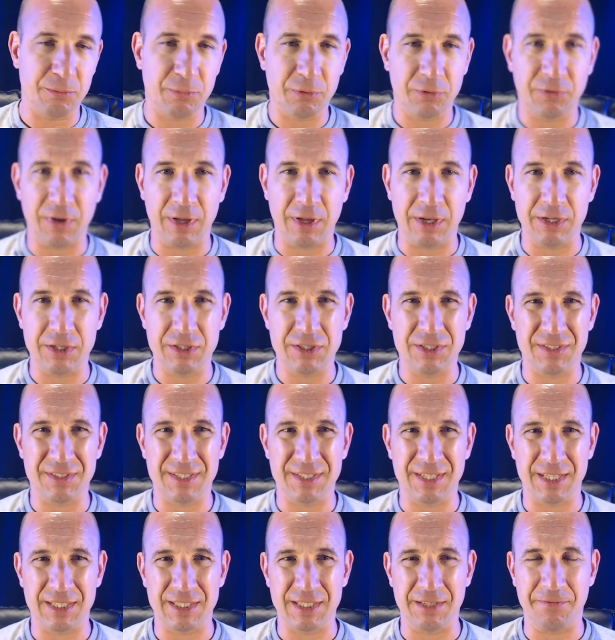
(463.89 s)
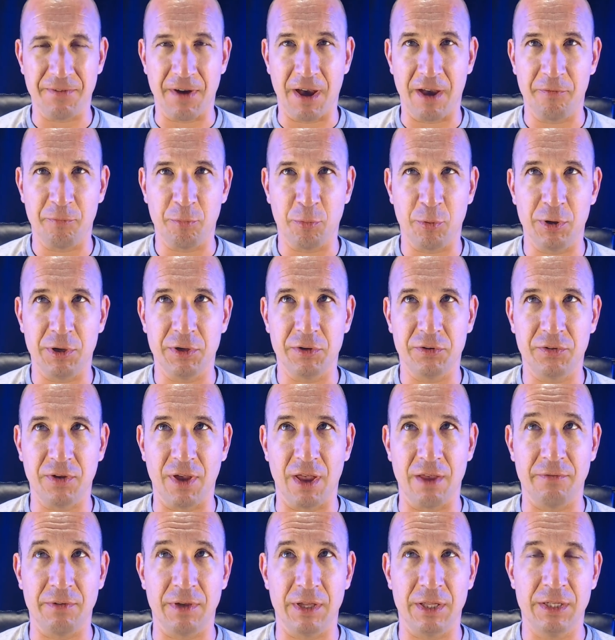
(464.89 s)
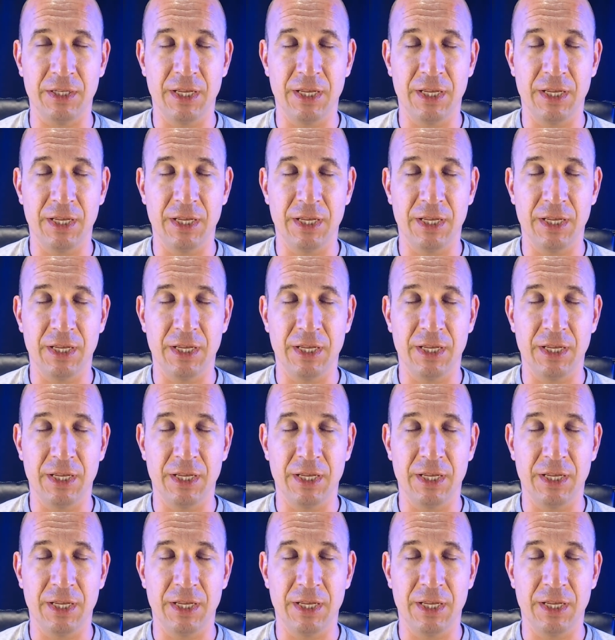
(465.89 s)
percentage of 65.7.